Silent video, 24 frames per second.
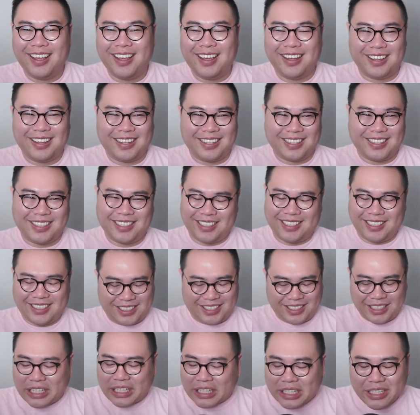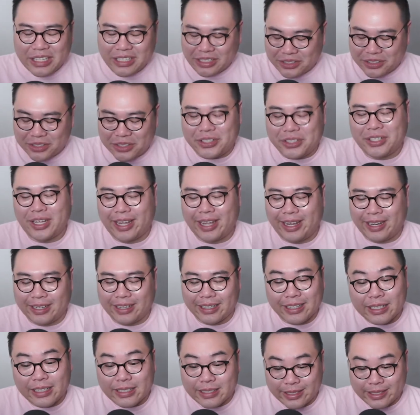An insane,
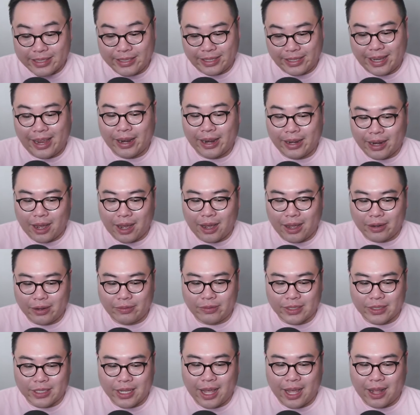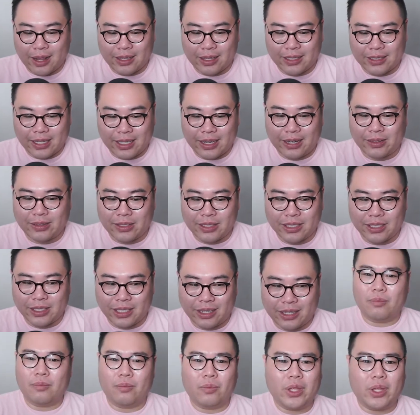insane eye for talent, I have to
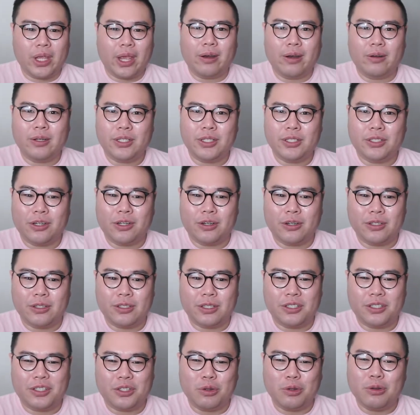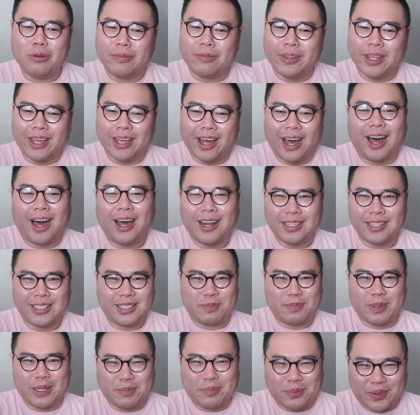say. The Heiress stars two of the hottest
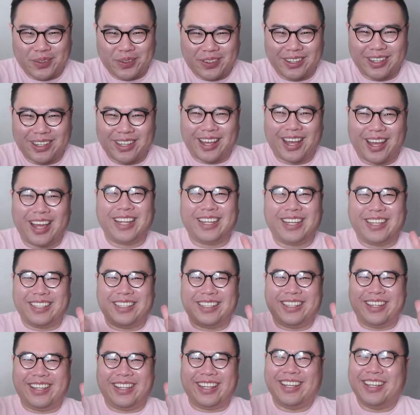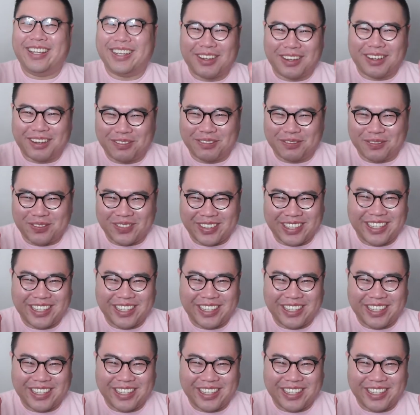people I can think of